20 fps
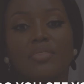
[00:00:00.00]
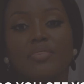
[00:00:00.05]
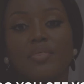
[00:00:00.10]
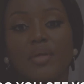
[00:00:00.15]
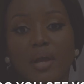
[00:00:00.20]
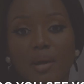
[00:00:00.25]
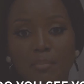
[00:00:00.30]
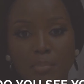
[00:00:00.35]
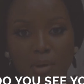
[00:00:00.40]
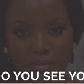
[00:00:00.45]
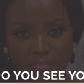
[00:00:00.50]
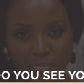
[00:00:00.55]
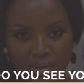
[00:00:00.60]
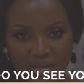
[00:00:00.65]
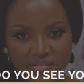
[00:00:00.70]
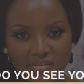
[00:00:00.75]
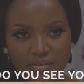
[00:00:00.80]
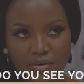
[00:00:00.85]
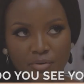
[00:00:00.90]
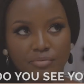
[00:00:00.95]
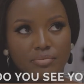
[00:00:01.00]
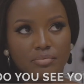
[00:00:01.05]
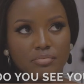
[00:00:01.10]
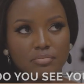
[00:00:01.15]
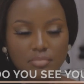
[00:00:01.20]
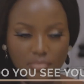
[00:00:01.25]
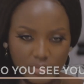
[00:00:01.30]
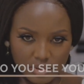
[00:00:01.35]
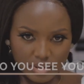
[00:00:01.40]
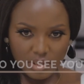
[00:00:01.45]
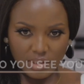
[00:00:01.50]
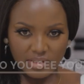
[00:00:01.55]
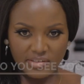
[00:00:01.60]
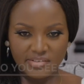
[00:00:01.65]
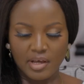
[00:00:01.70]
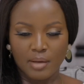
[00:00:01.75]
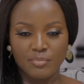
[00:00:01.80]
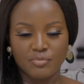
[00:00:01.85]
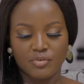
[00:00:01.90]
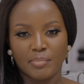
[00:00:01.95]
I think about myself in
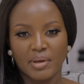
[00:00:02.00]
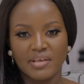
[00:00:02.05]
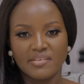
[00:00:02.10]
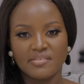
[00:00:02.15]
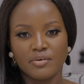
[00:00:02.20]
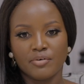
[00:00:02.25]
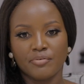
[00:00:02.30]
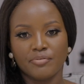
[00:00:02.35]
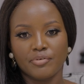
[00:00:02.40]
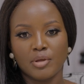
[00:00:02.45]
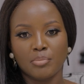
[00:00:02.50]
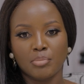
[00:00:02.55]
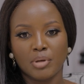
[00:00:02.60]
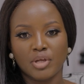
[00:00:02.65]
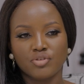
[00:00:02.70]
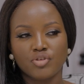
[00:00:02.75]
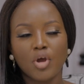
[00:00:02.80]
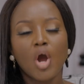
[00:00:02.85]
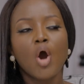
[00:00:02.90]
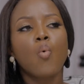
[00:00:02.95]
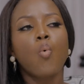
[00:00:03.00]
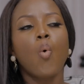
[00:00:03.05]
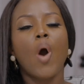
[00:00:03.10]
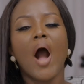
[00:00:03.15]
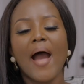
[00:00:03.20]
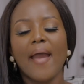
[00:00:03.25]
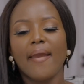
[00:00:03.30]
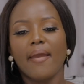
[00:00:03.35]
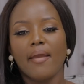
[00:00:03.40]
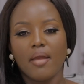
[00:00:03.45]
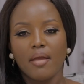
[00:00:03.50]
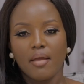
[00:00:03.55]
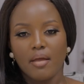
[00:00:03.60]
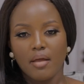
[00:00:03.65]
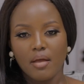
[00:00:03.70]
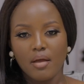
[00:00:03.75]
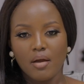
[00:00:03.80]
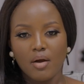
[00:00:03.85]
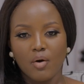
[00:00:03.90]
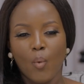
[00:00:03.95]
terms of my self-image? Why?
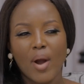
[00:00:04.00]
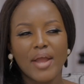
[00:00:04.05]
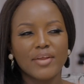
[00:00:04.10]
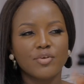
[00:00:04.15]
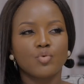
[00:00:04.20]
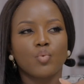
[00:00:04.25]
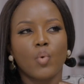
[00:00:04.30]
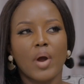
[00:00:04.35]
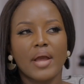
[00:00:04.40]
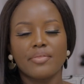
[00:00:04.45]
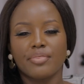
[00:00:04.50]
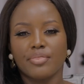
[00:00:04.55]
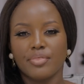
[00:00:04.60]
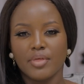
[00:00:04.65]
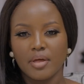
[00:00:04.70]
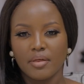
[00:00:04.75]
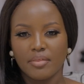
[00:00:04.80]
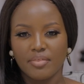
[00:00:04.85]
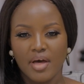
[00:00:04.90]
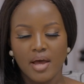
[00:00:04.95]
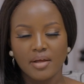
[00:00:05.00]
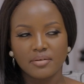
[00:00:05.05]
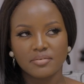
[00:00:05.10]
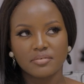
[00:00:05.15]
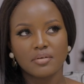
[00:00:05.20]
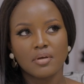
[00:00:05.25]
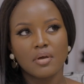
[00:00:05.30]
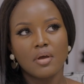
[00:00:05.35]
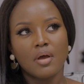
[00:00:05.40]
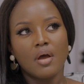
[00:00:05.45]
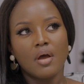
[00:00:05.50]
Why do I think that?